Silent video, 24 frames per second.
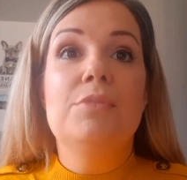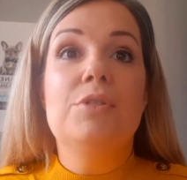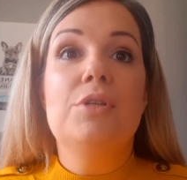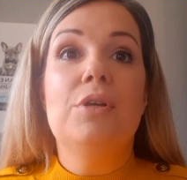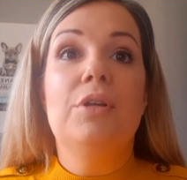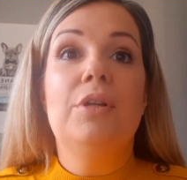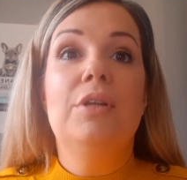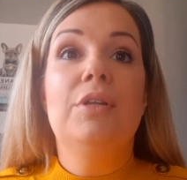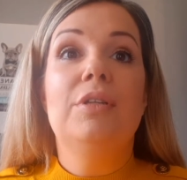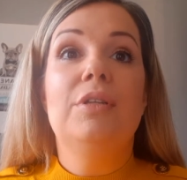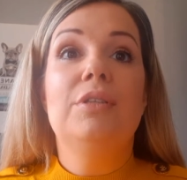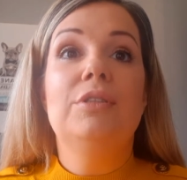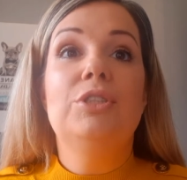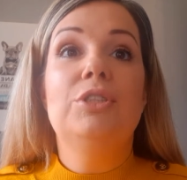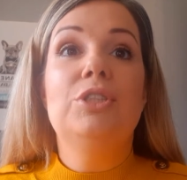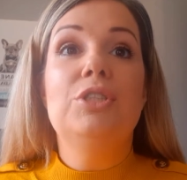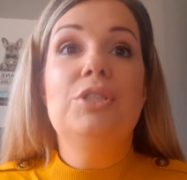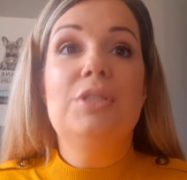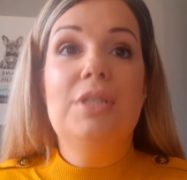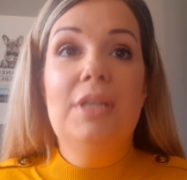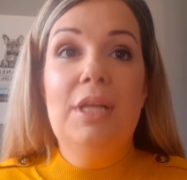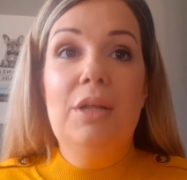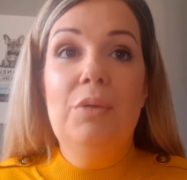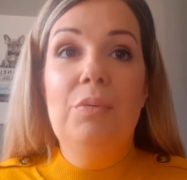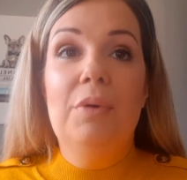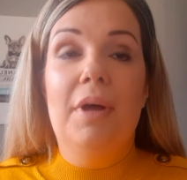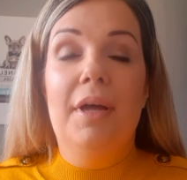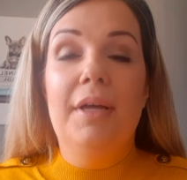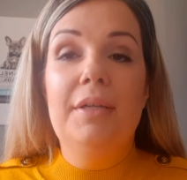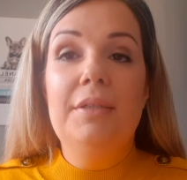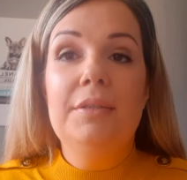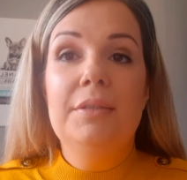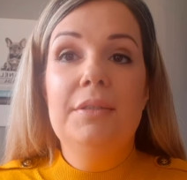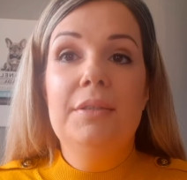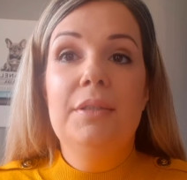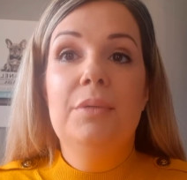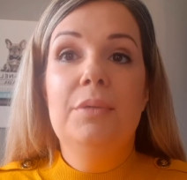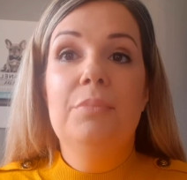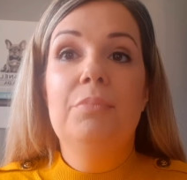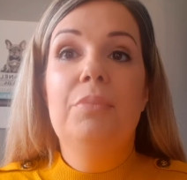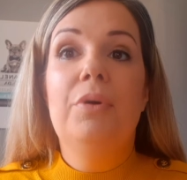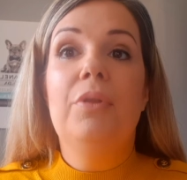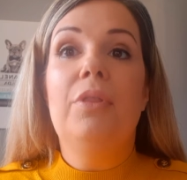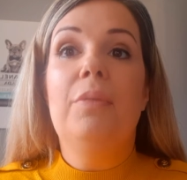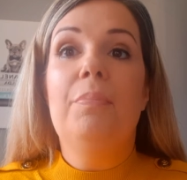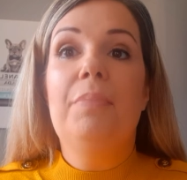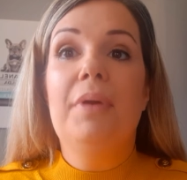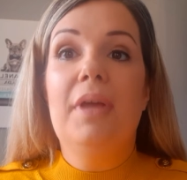So just a little word,
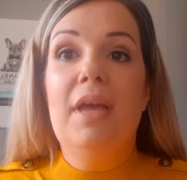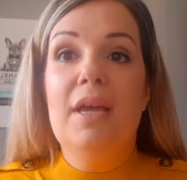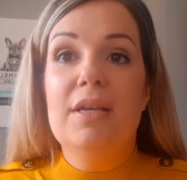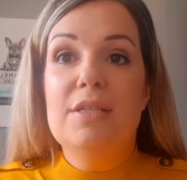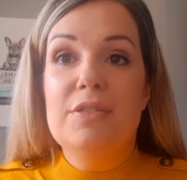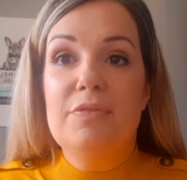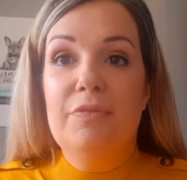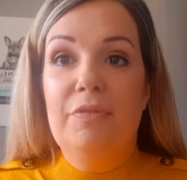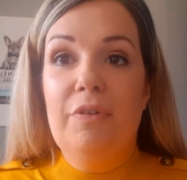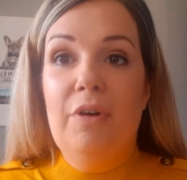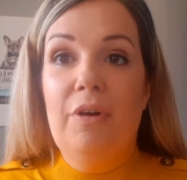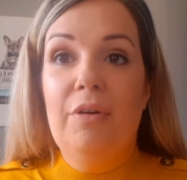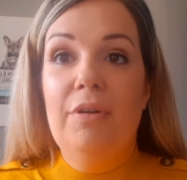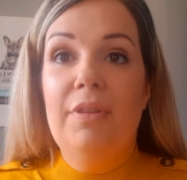put the PS4